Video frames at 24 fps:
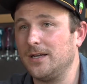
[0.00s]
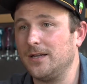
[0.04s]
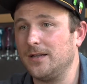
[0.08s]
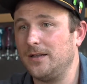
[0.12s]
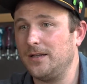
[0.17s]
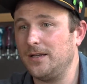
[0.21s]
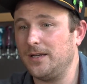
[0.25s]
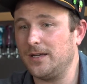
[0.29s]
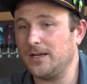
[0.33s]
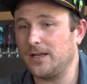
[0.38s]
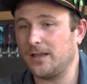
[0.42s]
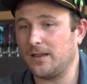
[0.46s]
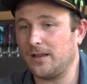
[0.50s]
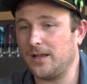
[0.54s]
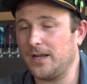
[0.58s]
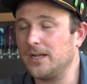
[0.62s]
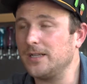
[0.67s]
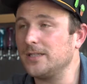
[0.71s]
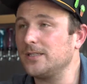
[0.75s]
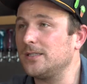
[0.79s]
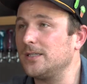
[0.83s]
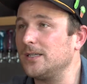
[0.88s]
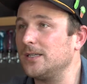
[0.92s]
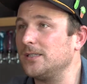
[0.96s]
the
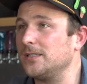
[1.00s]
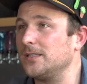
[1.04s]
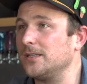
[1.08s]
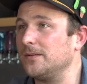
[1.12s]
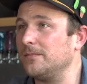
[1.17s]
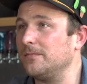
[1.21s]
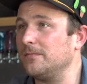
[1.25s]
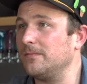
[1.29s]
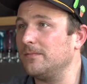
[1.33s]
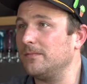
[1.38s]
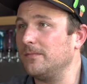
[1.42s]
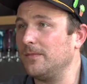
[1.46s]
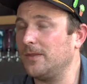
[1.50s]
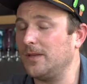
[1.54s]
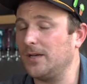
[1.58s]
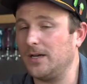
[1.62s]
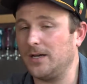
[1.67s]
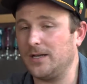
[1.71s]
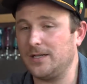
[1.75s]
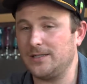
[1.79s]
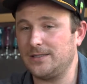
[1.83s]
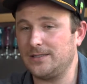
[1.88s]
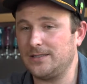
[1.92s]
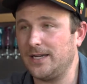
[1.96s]
athleticism,
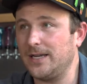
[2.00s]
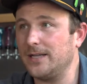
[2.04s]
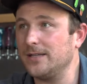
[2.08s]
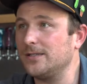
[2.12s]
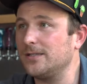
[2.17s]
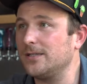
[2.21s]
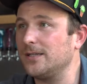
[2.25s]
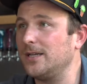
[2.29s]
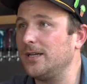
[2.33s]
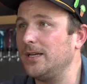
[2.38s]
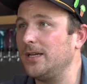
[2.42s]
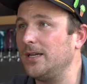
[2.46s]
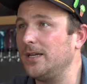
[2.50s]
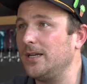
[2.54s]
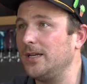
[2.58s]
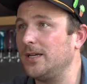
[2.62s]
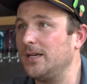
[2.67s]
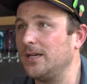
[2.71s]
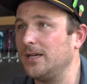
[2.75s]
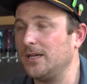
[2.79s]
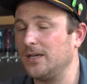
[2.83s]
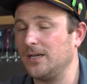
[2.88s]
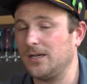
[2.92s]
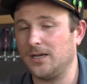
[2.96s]
the intensity
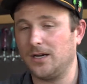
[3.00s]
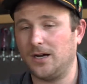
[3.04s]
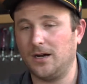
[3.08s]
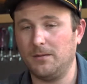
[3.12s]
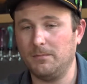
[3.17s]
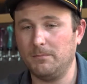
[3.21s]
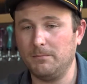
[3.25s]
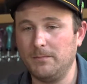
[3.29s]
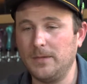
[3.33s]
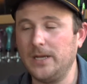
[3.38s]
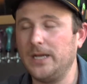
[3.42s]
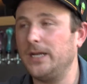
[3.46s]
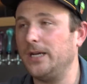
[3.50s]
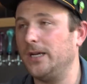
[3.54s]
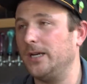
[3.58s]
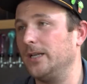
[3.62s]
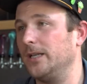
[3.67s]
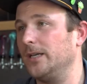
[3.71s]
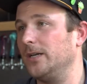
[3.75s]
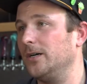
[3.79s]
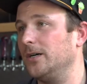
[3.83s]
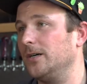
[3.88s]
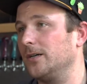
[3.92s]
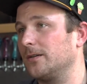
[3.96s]

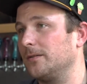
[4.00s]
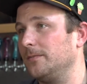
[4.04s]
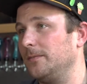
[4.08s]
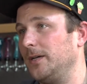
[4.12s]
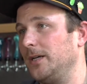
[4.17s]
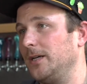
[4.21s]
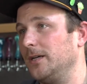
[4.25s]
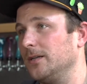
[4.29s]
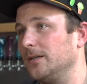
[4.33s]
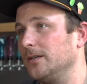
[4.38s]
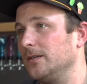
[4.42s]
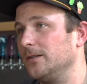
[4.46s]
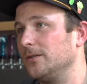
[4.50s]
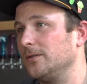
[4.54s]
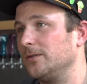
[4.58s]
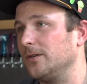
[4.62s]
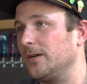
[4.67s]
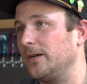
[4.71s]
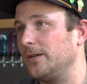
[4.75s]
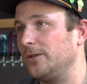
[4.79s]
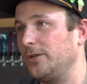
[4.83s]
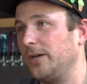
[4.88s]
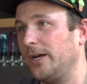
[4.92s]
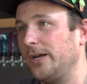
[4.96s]
immediately hooked me. So
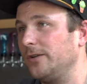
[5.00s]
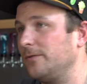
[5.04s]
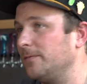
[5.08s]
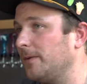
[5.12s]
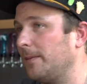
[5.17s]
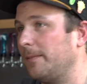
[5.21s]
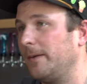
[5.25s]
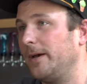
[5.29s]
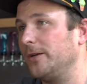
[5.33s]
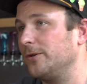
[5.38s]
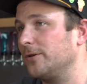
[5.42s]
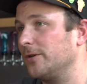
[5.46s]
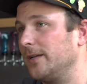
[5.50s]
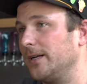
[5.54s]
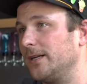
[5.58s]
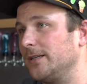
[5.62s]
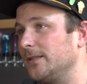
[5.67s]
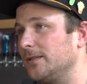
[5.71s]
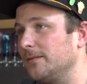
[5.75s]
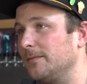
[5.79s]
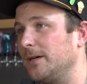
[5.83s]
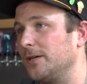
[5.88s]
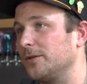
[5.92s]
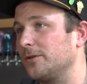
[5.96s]
I changed my major that
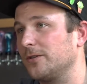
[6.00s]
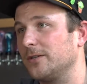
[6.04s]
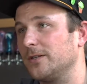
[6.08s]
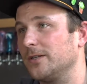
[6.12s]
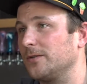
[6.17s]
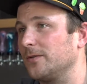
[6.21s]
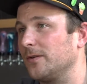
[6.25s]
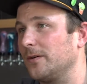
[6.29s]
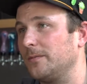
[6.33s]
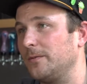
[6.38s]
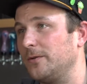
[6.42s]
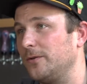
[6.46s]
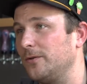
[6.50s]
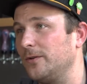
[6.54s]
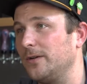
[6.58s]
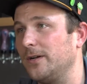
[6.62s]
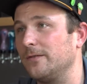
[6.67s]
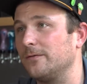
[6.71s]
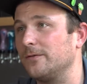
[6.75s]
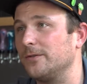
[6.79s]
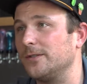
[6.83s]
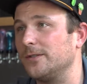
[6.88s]
semester, and that's what I've been doing ever